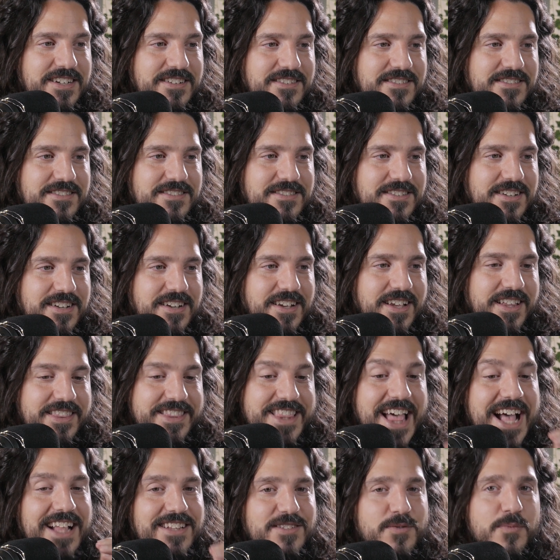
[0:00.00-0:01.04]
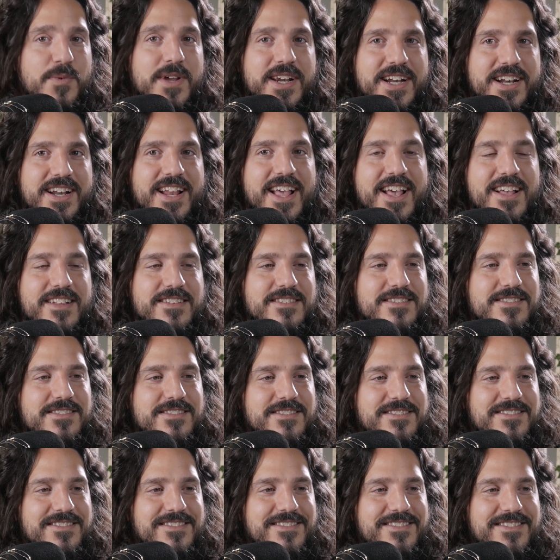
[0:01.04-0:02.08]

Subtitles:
years? Mm-hmm. That's when it ends.